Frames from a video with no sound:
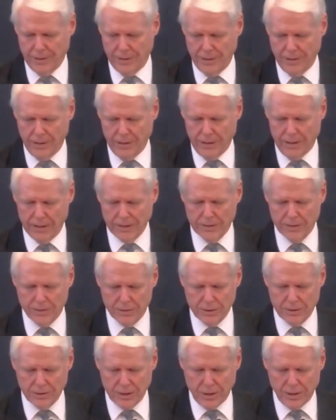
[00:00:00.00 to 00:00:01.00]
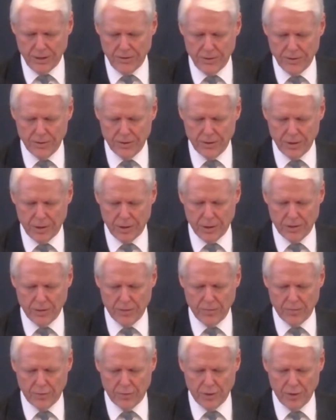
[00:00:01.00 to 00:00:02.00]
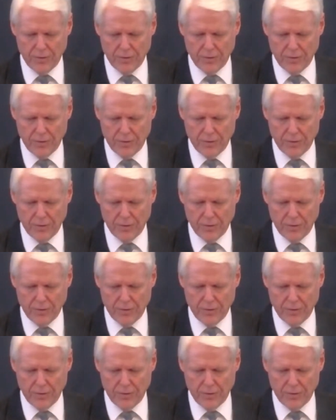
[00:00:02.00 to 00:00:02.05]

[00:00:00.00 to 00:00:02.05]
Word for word: as their son, their daughter, brother.